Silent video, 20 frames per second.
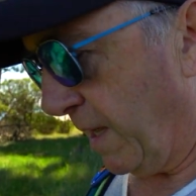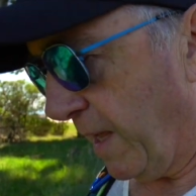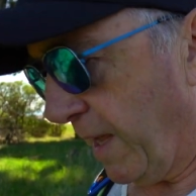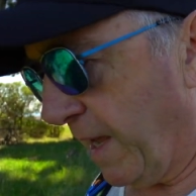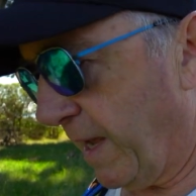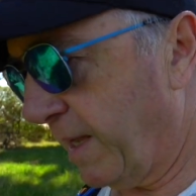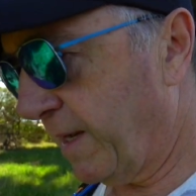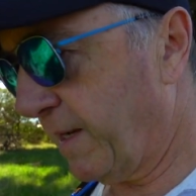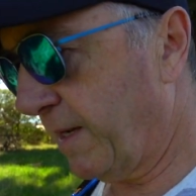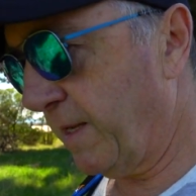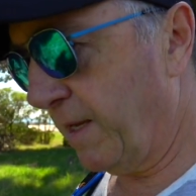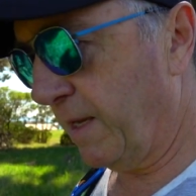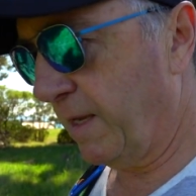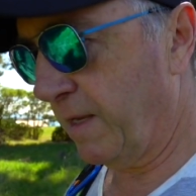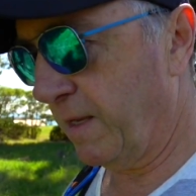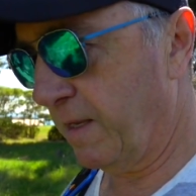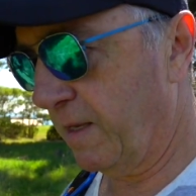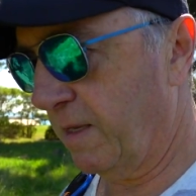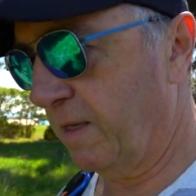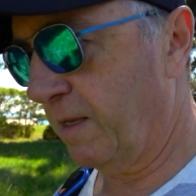And
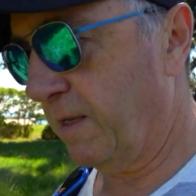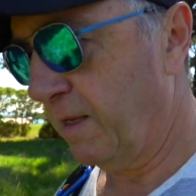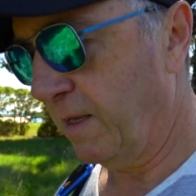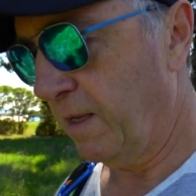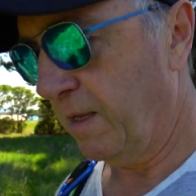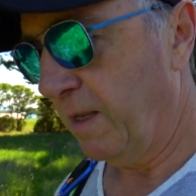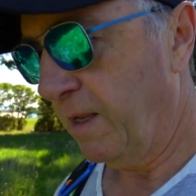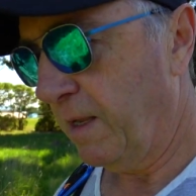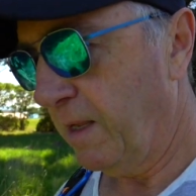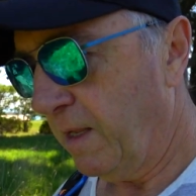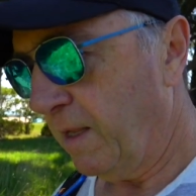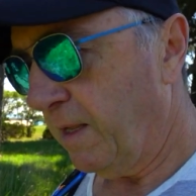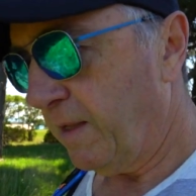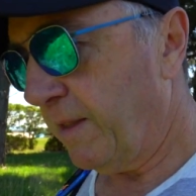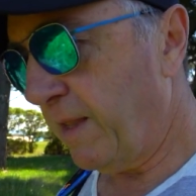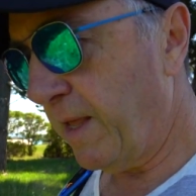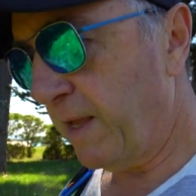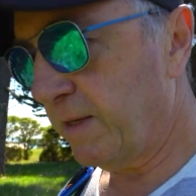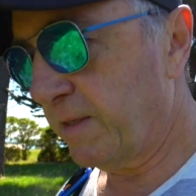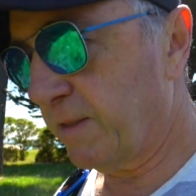
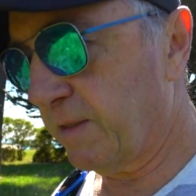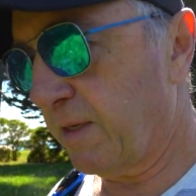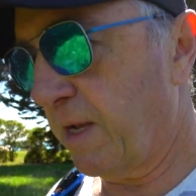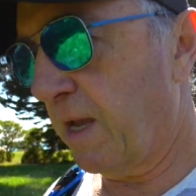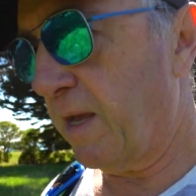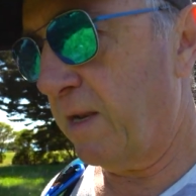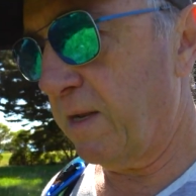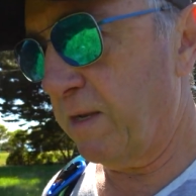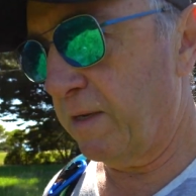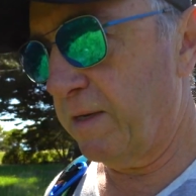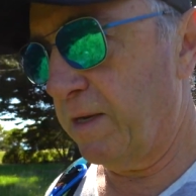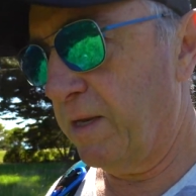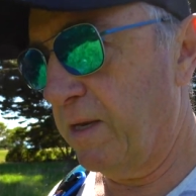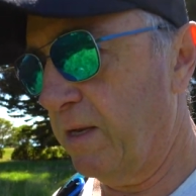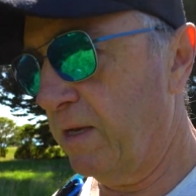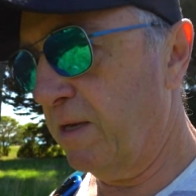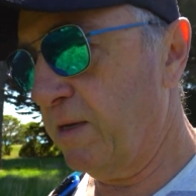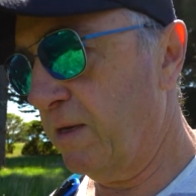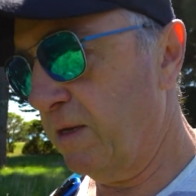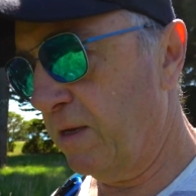that started,
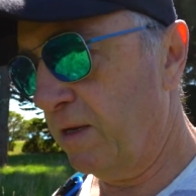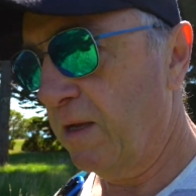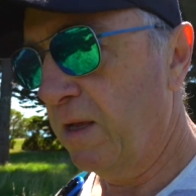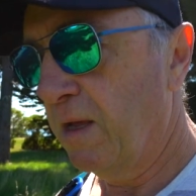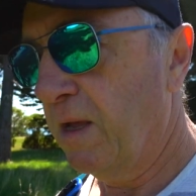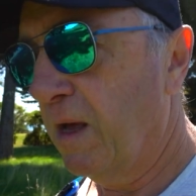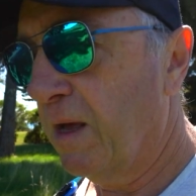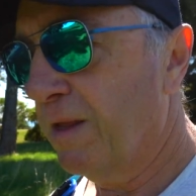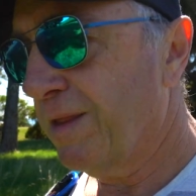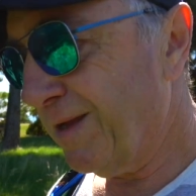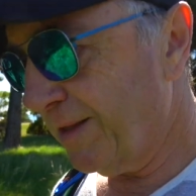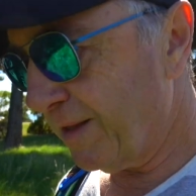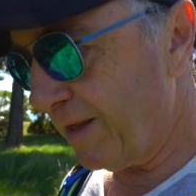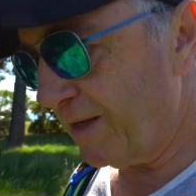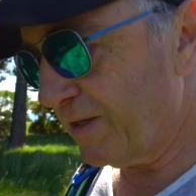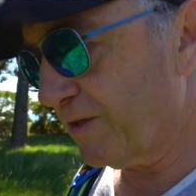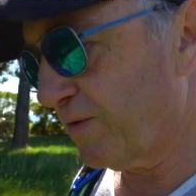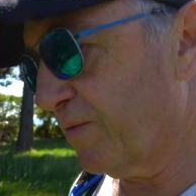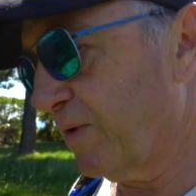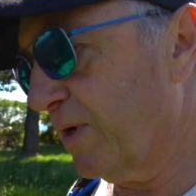I think
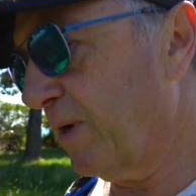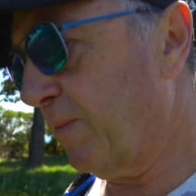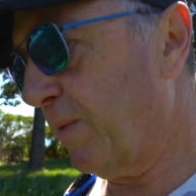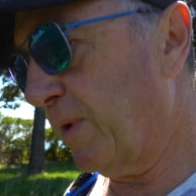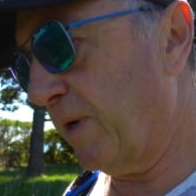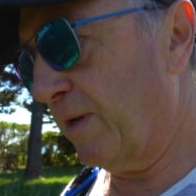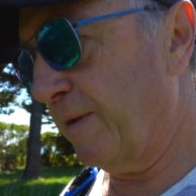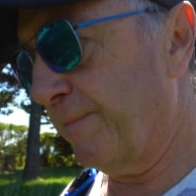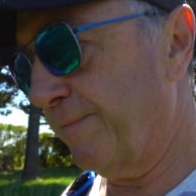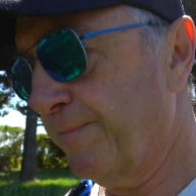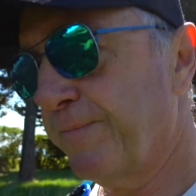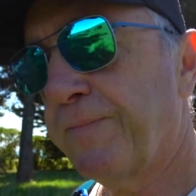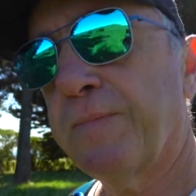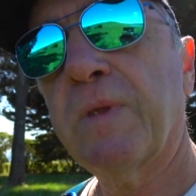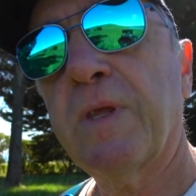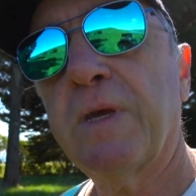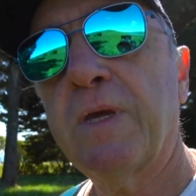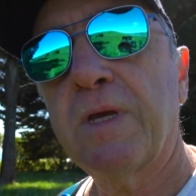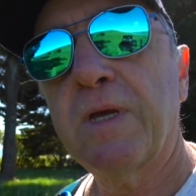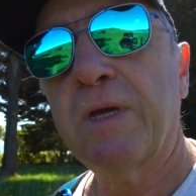that's really when
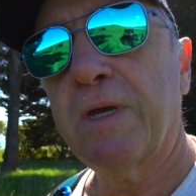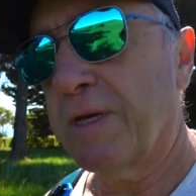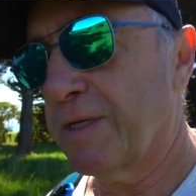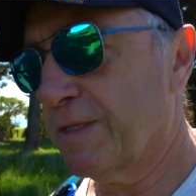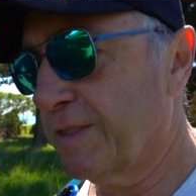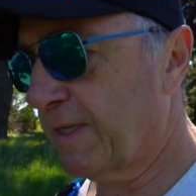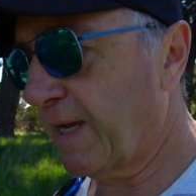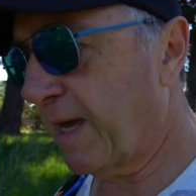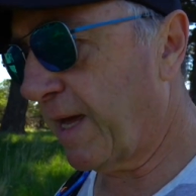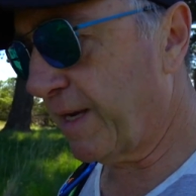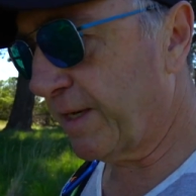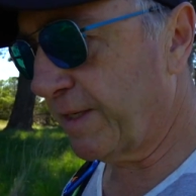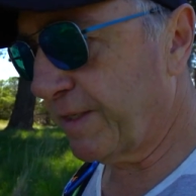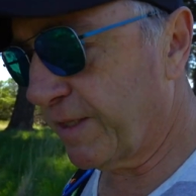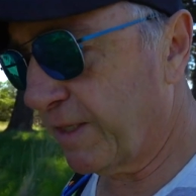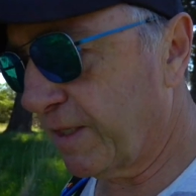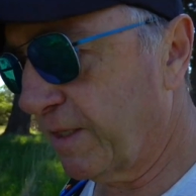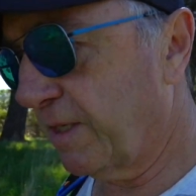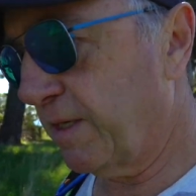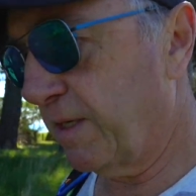I started
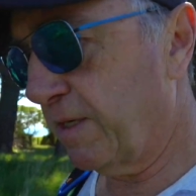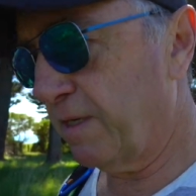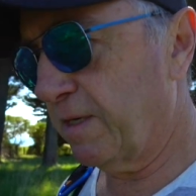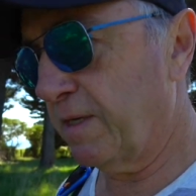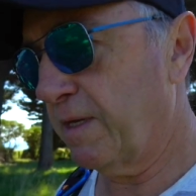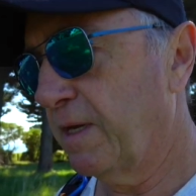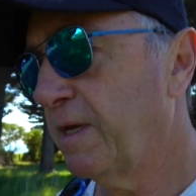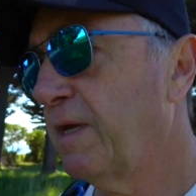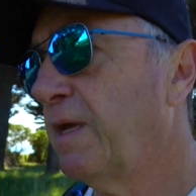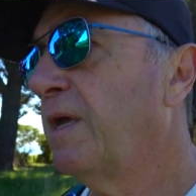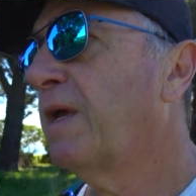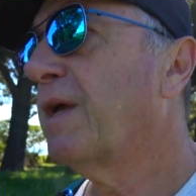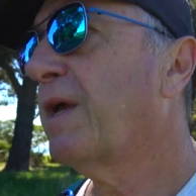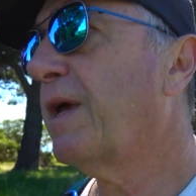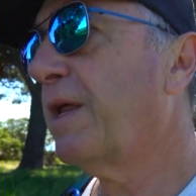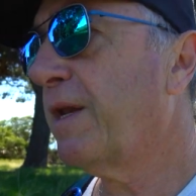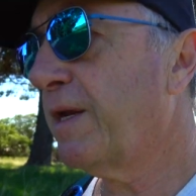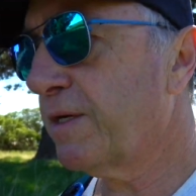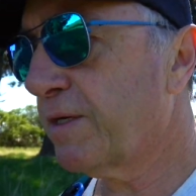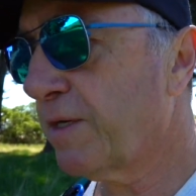to
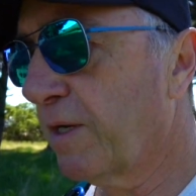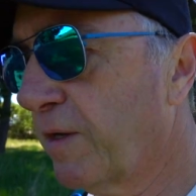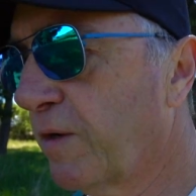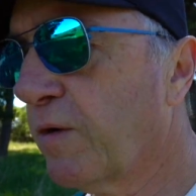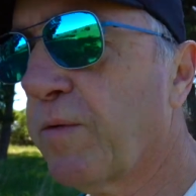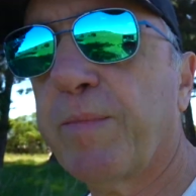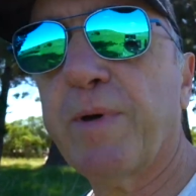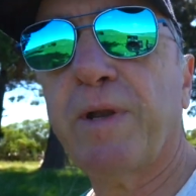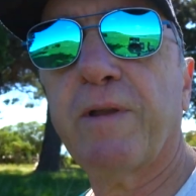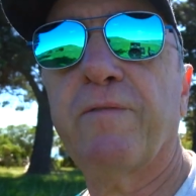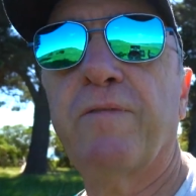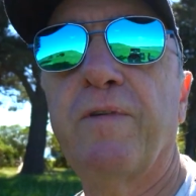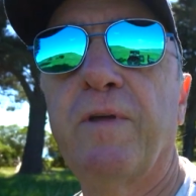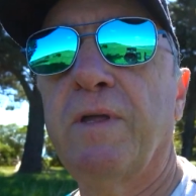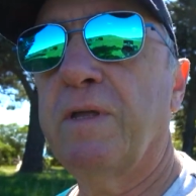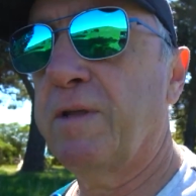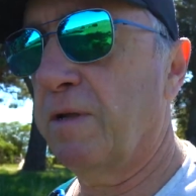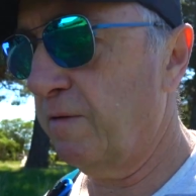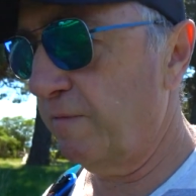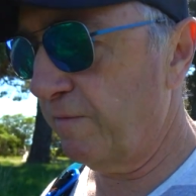get into a little bit of
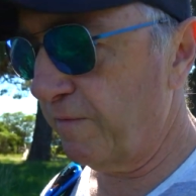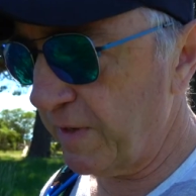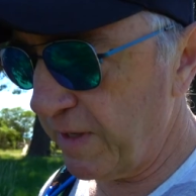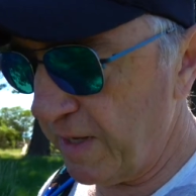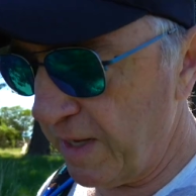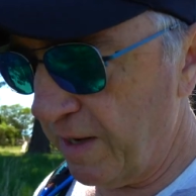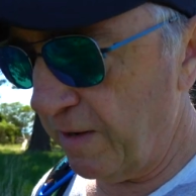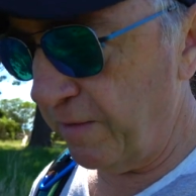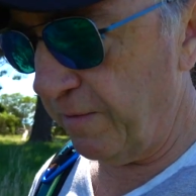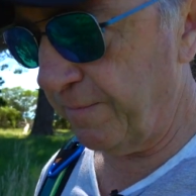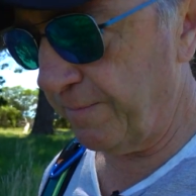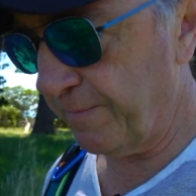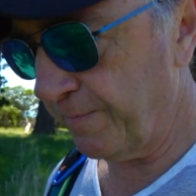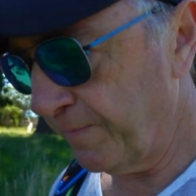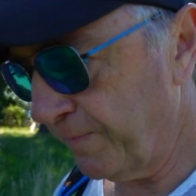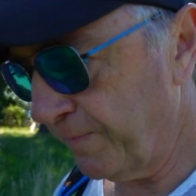video.